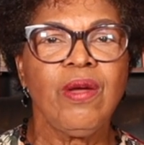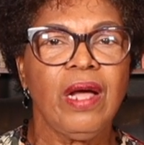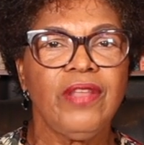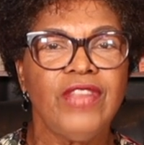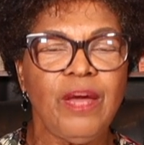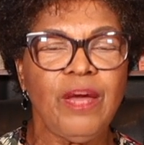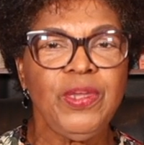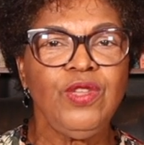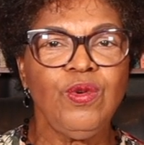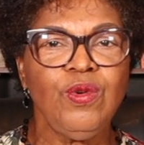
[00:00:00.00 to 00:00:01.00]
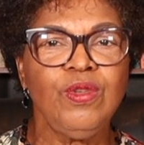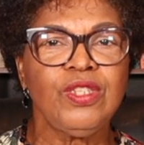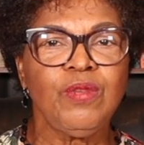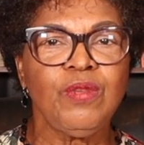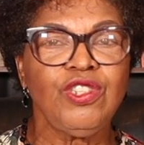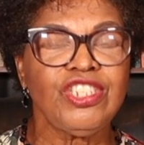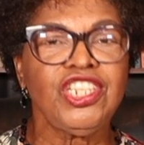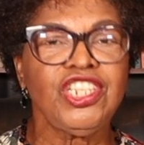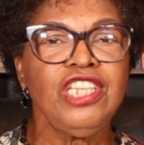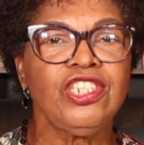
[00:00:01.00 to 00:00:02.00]
that we use, we
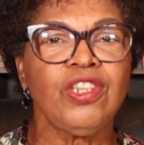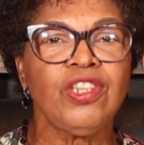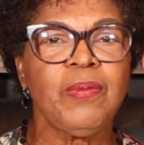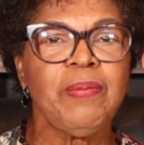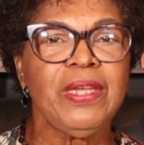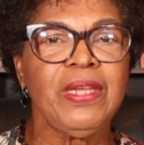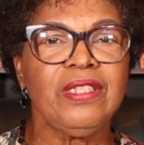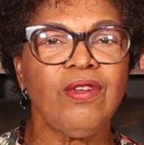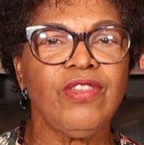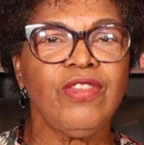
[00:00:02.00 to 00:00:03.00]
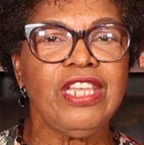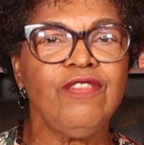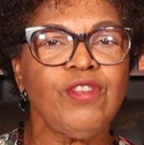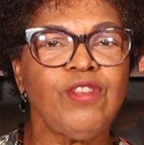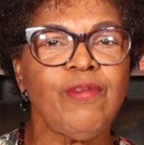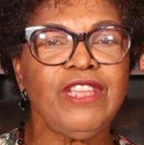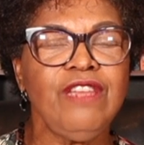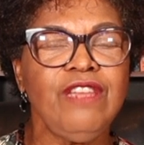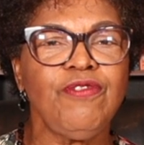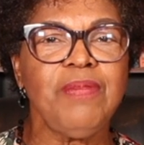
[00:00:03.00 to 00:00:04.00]
just change it up a bit, or the in some of
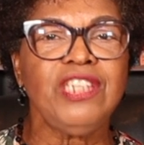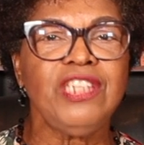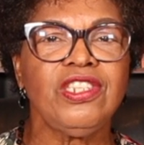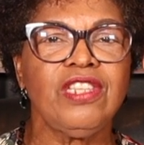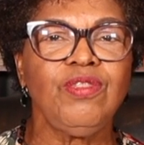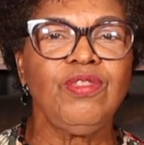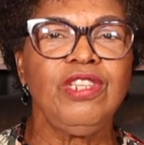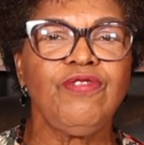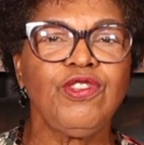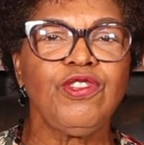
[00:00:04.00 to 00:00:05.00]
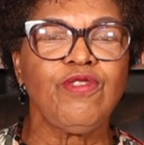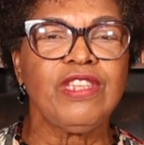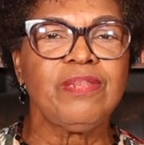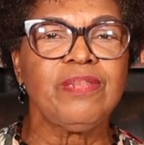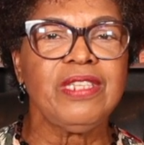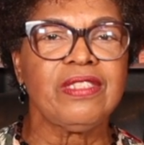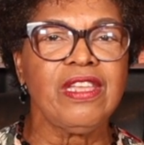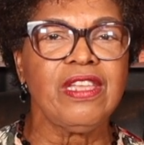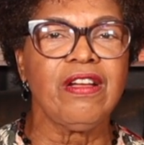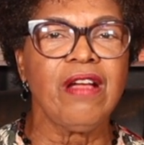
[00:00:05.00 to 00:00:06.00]
the information that you need for your resume is
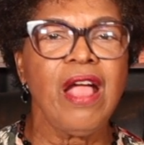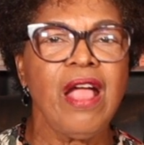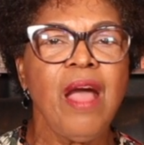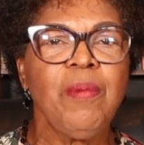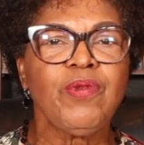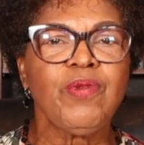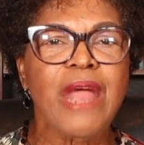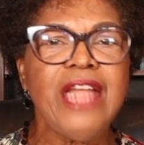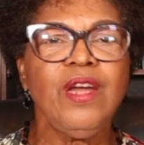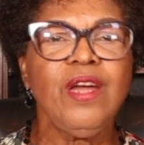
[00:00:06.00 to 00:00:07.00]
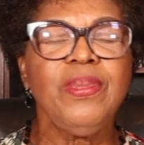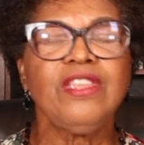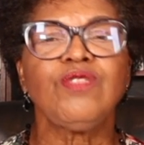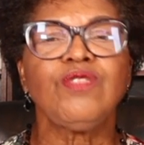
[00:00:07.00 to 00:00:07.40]
there. But right now in this